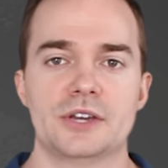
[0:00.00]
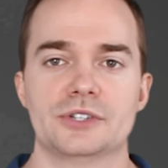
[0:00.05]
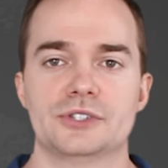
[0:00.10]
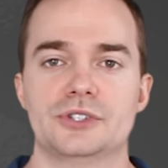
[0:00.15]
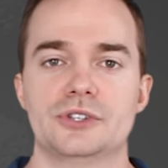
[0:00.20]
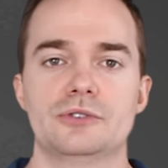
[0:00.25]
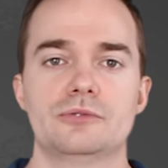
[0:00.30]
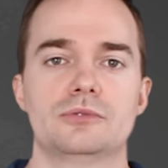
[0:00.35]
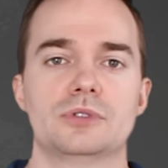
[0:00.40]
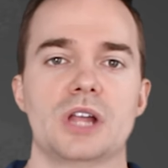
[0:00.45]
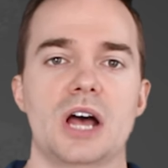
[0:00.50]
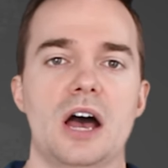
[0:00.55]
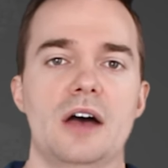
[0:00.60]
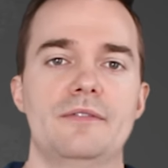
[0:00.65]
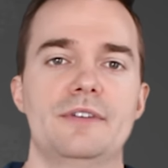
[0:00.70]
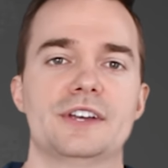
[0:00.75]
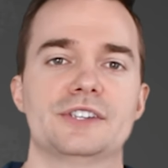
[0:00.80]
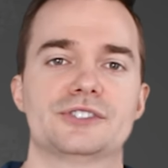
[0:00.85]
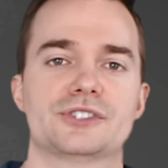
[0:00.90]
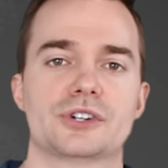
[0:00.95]
Do you
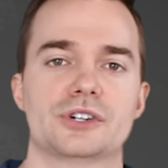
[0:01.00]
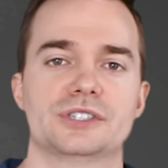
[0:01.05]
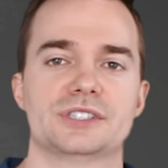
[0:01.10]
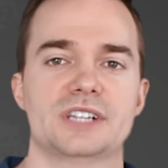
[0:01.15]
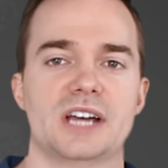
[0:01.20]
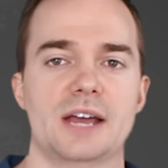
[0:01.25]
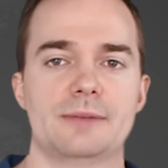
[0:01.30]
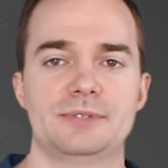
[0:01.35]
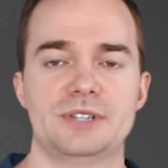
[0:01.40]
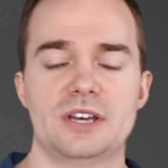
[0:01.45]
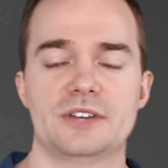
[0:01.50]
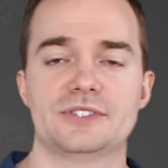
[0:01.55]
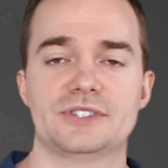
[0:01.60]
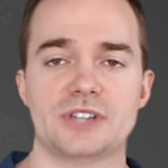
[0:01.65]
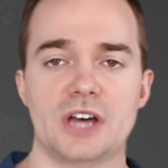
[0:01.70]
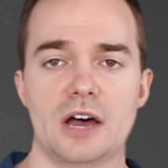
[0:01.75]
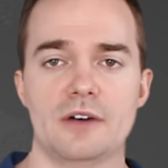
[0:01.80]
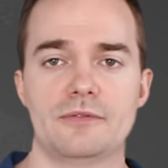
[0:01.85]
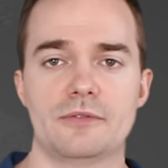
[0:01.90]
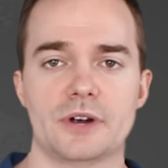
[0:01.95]
love certain types of
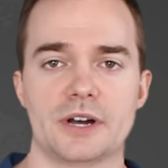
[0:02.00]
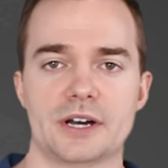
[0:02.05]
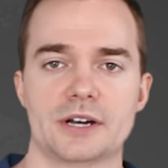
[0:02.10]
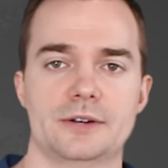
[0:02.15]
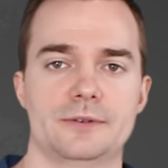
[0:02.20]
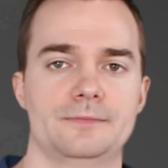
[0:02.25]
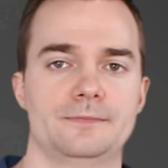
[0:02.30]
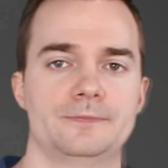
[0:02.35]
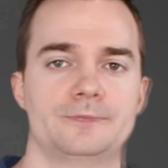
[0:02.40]
software?